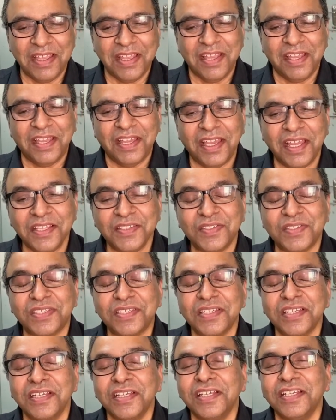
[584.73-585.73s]

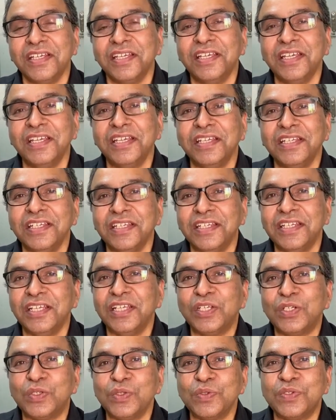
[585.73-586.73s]
Hence, he
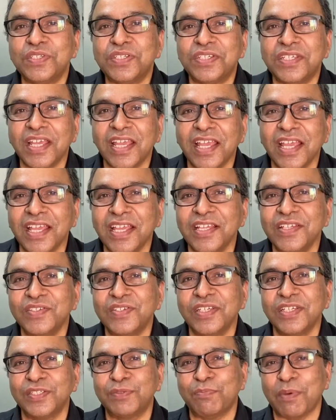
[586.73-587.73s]
need to change
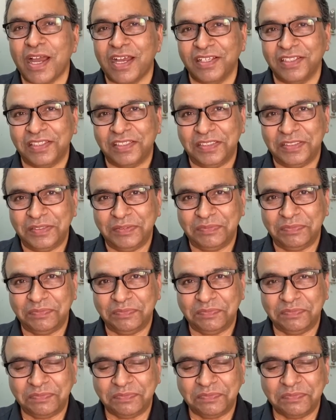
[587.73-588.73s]
his path.
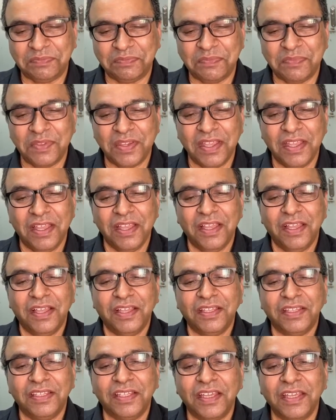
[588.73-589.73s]

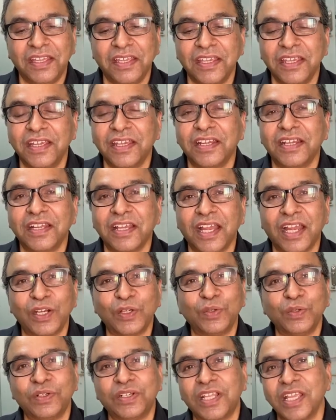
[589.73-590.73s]
The hare had
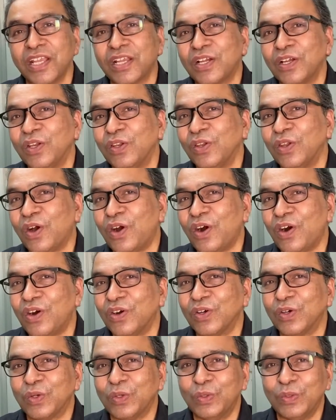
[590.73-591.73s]
to take a
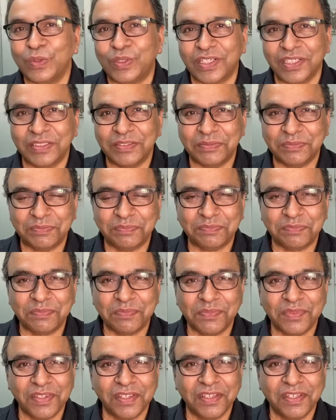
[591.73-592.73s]
long route
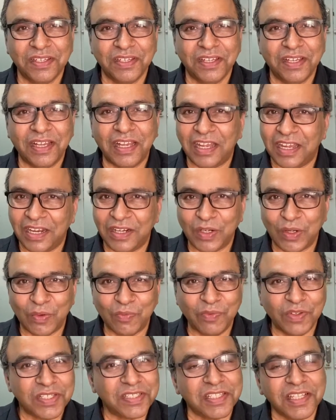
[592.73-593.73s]
and
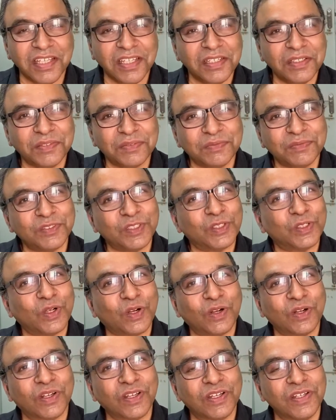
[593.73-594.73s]
obviously the
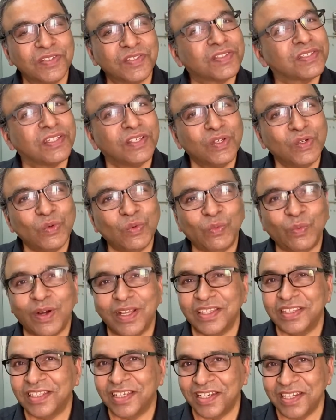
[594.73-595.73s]
tortoise
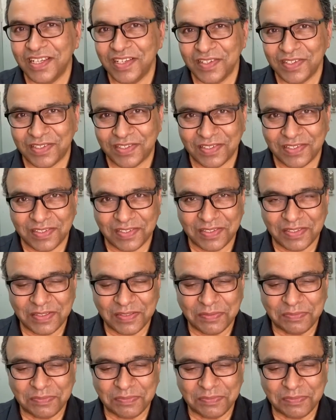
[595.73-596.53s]
won the race.